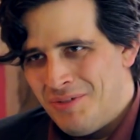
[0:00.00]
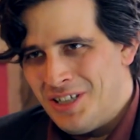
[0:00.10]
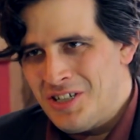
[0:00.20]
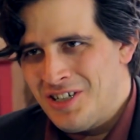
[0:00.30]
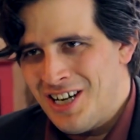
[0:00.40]

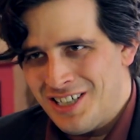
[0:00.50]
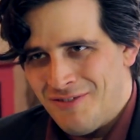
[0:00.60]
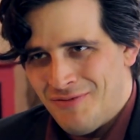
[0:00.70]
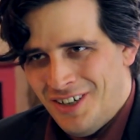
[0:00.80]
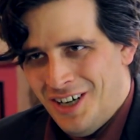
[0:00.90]
police
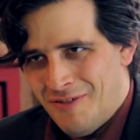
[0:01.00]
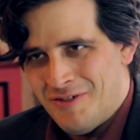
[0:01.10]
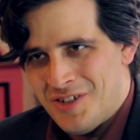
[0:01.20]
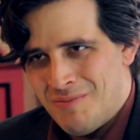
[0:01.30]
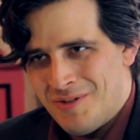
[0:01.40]
detective
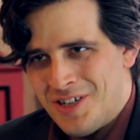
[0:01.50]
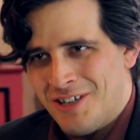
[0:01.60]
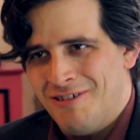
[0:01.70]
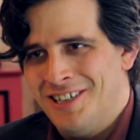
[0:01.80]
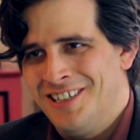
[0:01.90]
offers him a
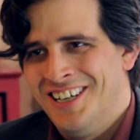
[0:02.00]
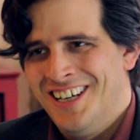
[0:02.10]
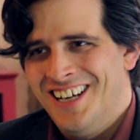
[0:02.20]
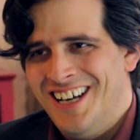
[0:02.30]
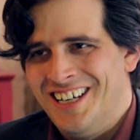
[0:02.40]
cigarette,
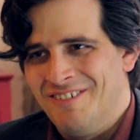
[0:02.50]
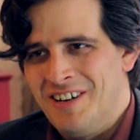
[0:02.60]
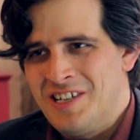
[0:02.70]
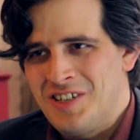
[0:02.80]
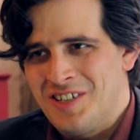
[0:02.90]
and he
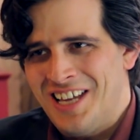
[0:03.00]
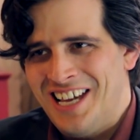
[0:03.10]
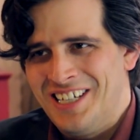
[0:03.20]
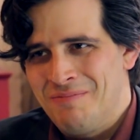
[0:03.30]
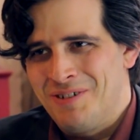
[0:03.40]
raises his
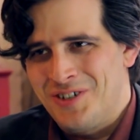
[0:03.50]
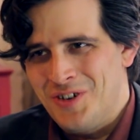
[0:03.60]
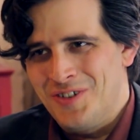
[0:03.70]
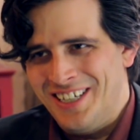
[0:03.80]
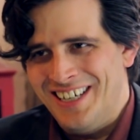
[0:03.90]
hand up to
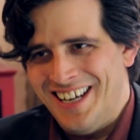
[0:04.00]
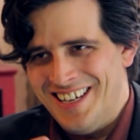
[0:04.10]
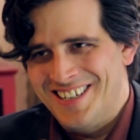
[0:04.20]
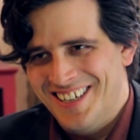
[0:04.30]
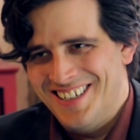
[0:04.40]
show that he
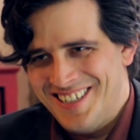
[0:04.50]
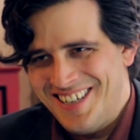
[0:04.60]
has a